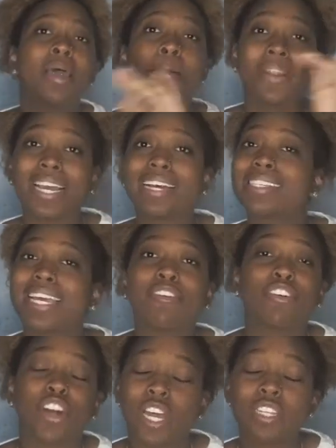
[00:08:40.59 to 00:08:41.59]
But like I said,
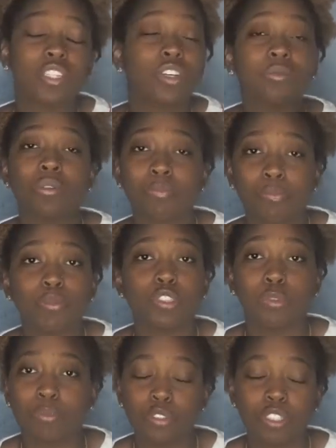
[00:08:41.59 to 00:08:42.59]
regardless, those were
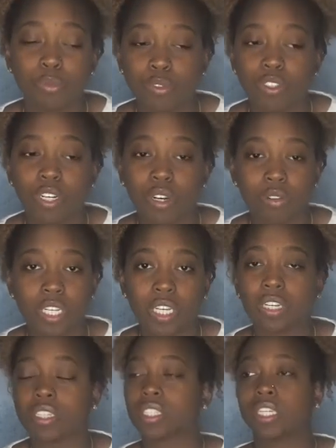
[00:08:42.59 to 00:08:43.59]
bougie, bougie, bougie hotels.